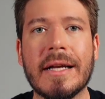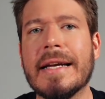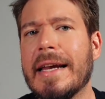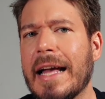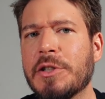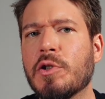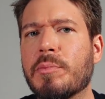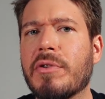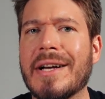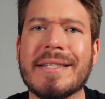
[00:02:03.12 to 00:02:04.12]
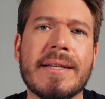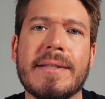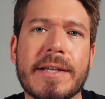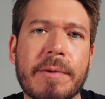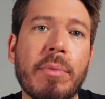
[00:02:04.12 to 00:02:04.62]
Natural
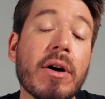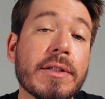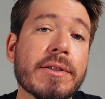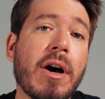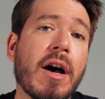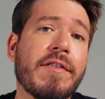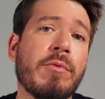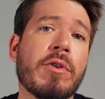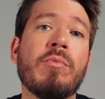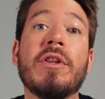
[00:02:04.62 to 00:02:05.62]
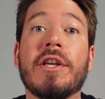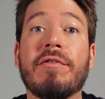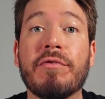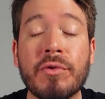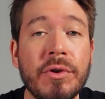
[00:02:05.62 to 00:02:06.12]
processing imparts coffee with really
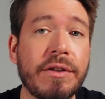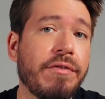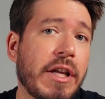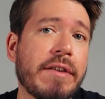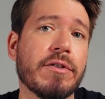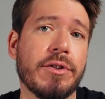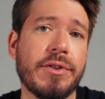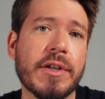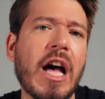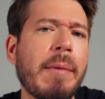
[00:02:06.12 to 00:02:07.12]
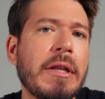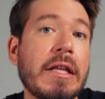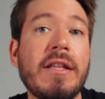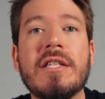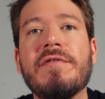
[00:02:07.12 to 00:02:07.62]
fruity flavors.
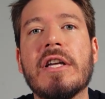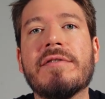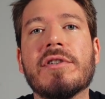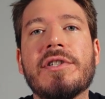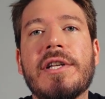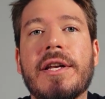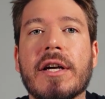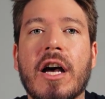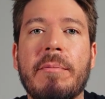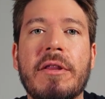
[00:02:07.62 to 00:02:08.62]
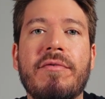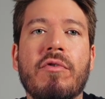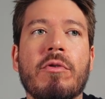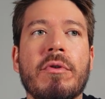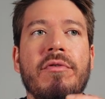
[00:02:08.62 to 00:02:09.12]
Commonly, these flavors tend to come in the
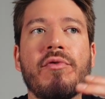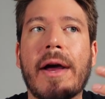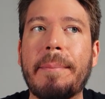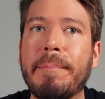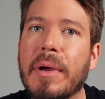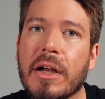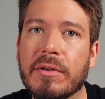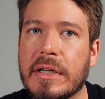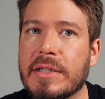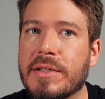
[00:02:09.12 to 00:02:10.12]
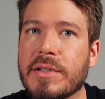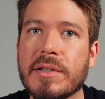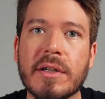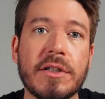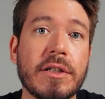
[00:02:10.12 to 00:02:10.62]
form of ripe berries,
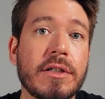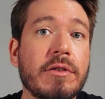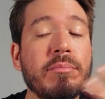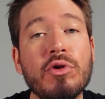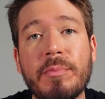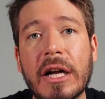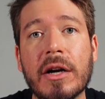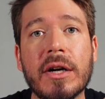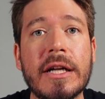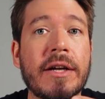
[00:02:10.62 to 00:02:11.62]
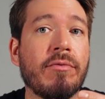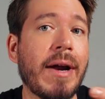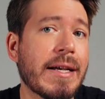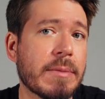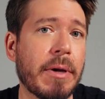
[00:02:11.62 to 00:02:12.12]
such as blueberry and
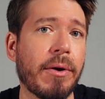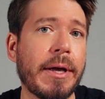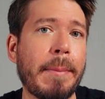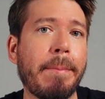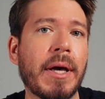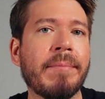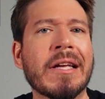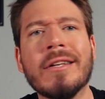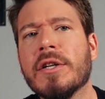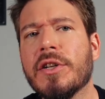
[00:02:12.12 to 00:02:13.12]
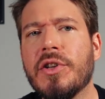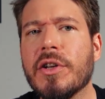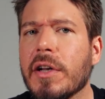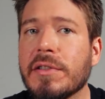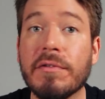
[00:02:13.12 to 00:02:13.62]
raspberry, but you
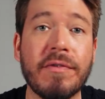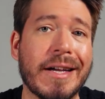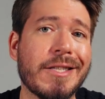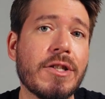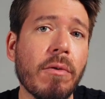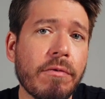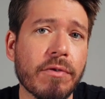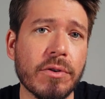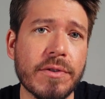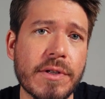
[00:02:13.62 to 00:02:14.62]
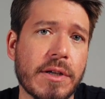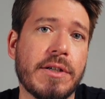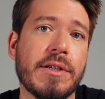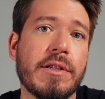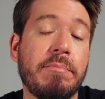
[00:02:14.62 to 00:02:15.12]
can also find stone fruits such
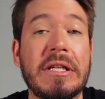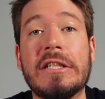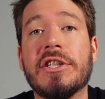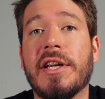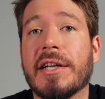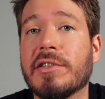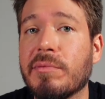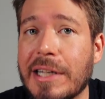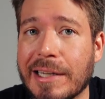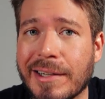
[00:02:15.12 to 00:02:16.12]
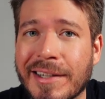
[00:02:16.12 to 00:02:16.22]
as peach and nectarine.